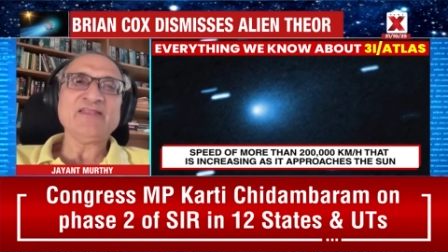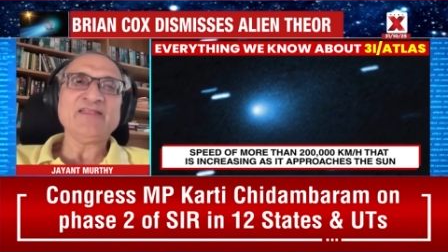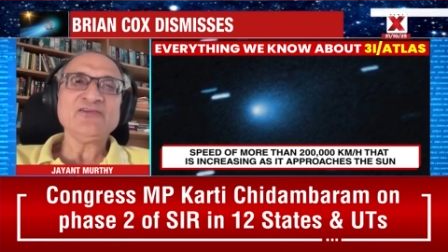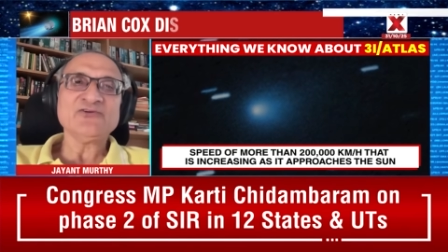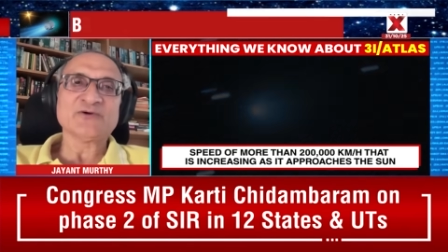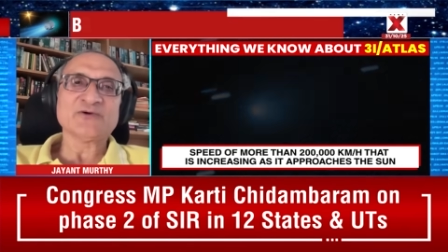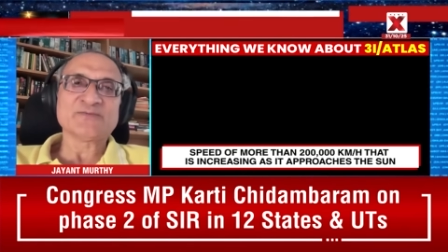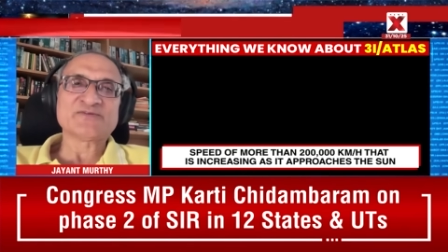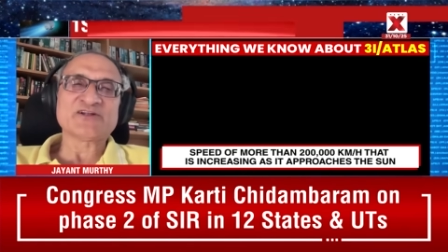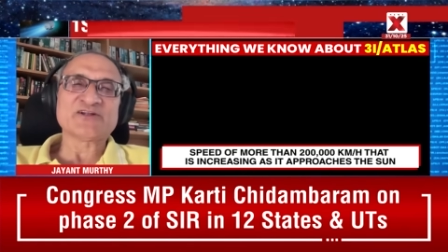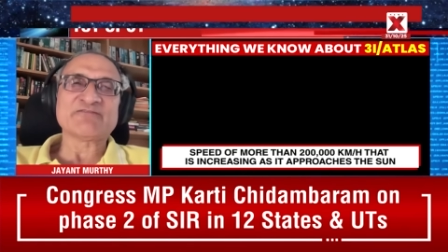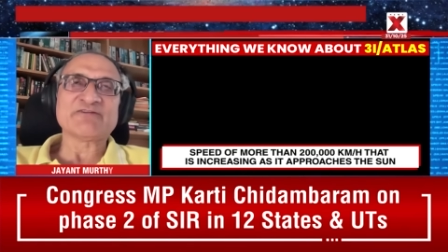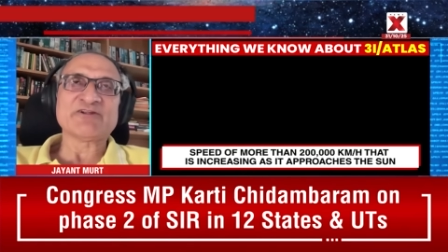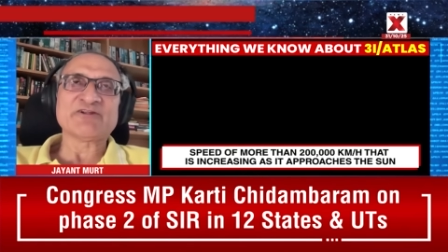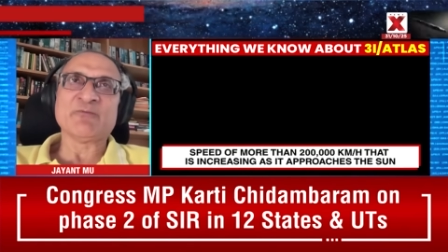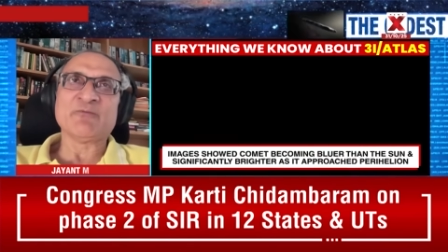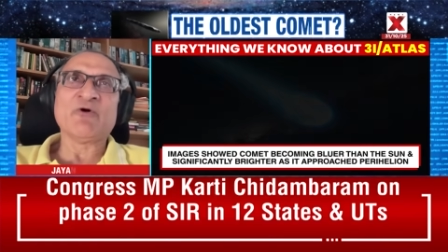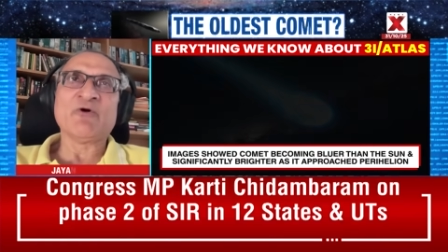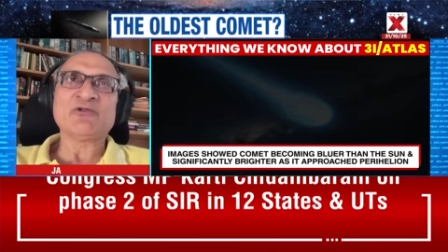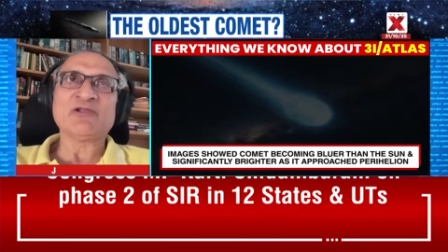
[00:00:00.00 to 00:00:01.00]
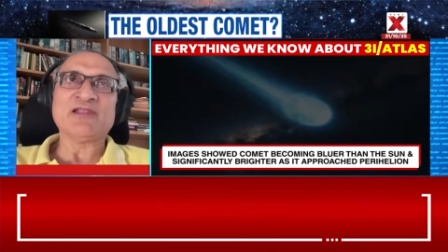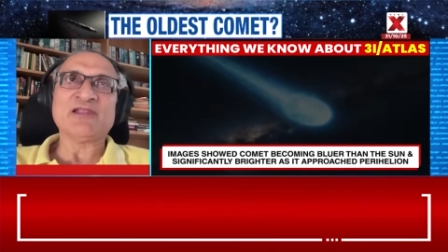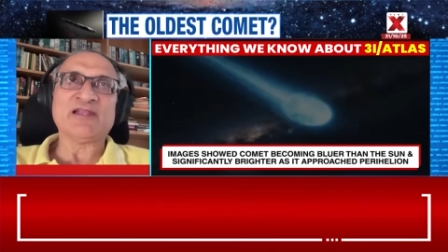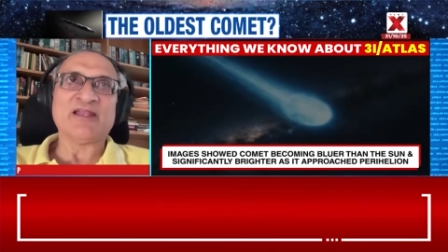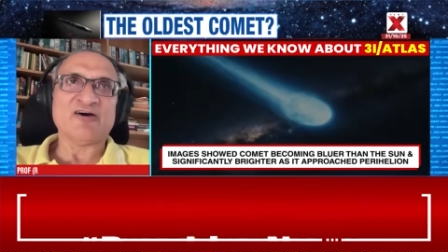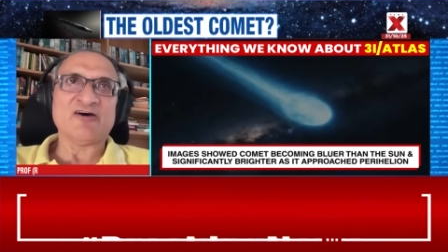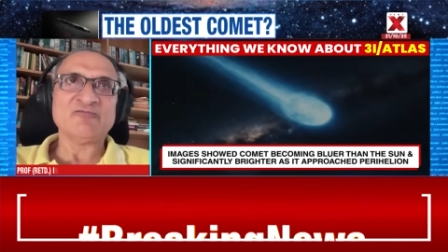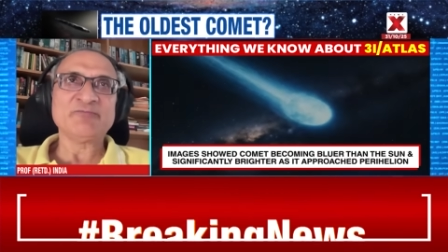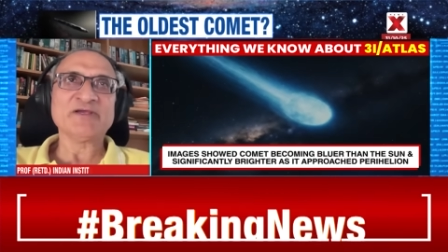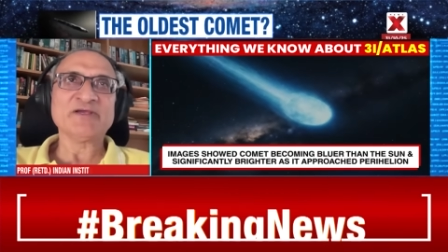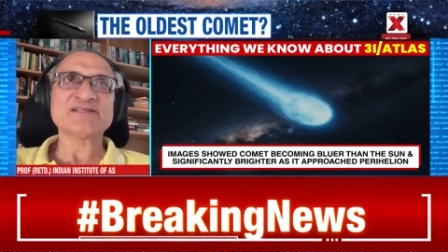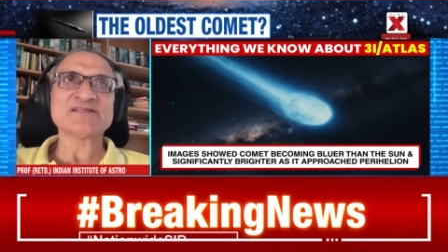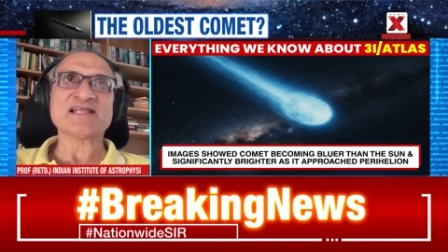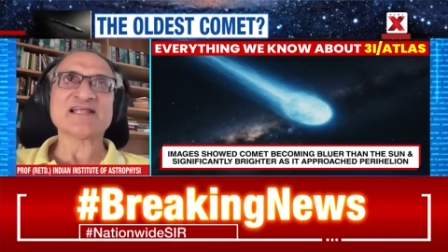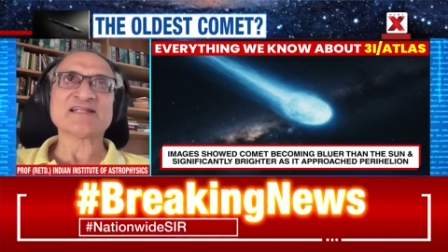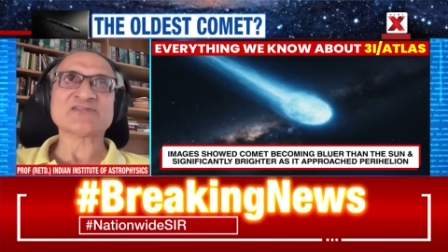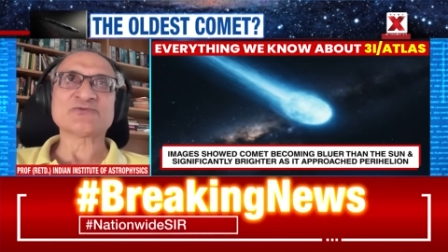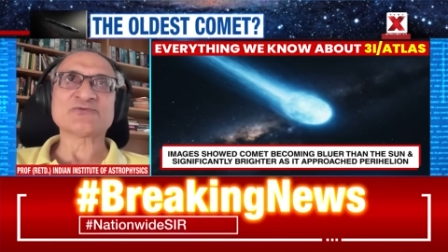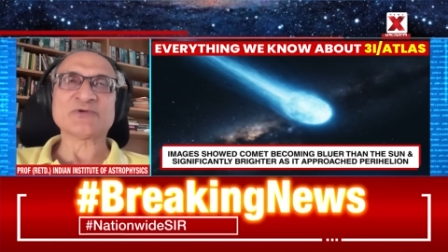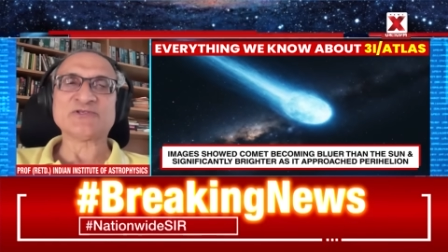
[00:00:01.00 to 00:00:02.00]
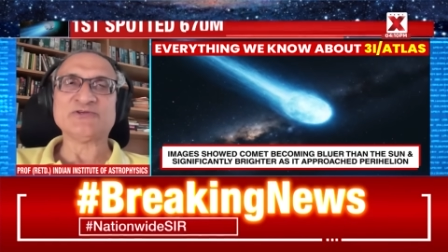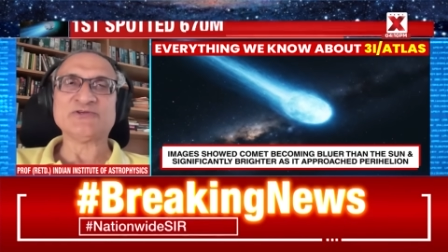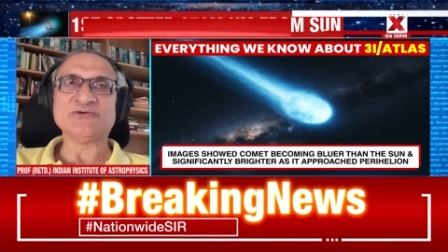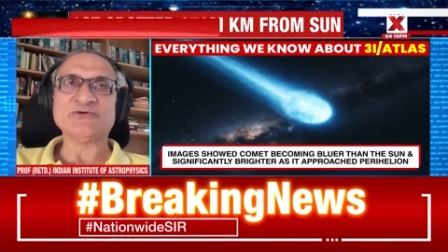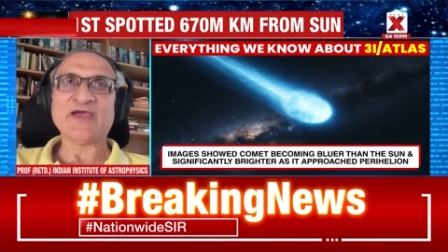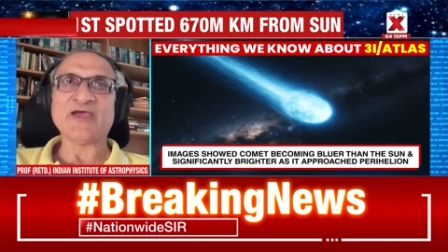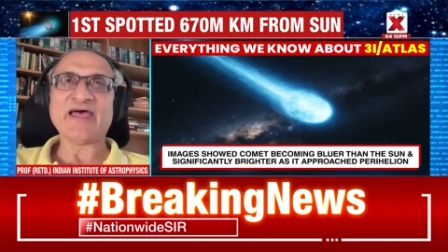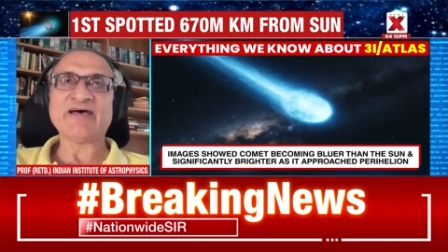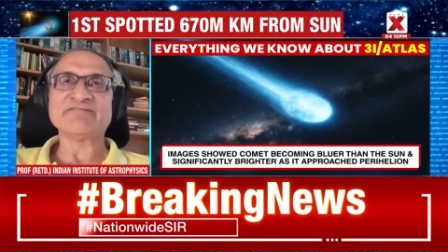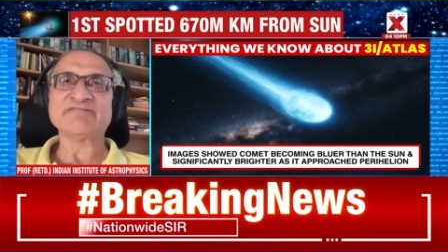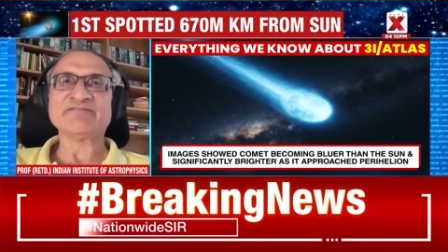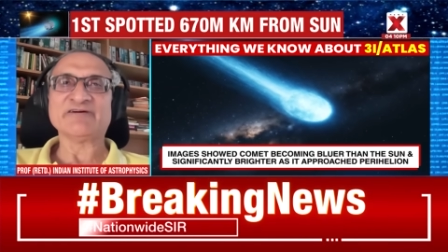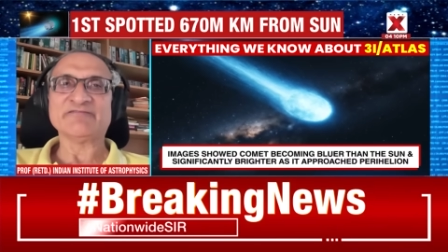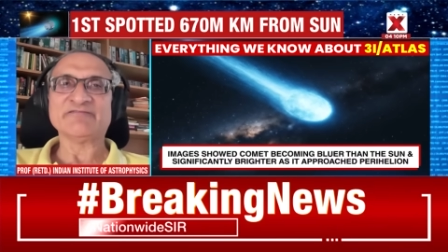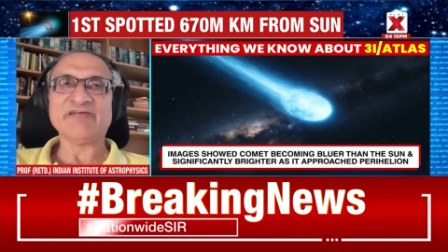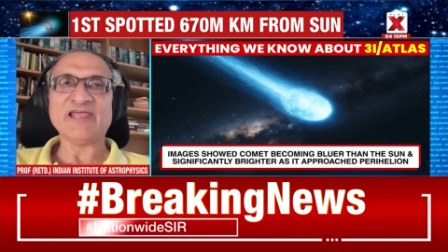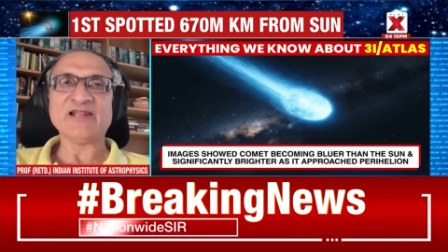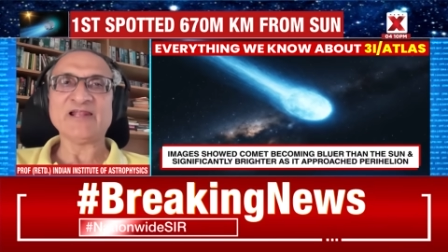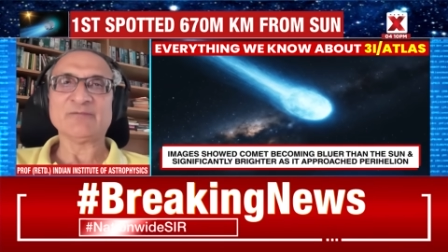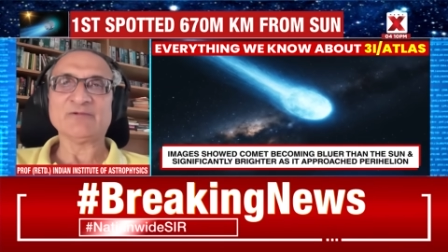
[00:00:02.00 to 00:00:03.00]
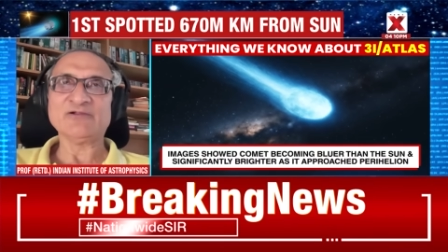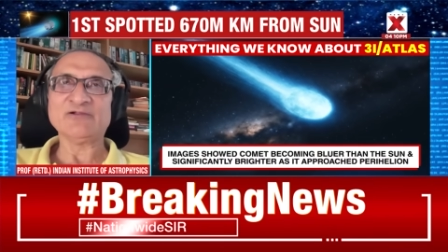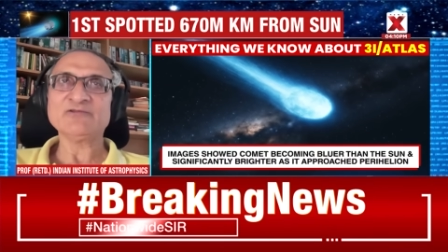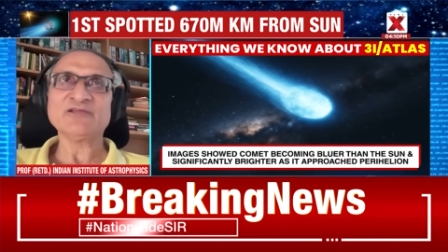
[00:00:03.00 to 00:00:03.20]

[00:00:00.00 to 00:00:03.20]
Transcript: You observe it remotely now because that's what you have available.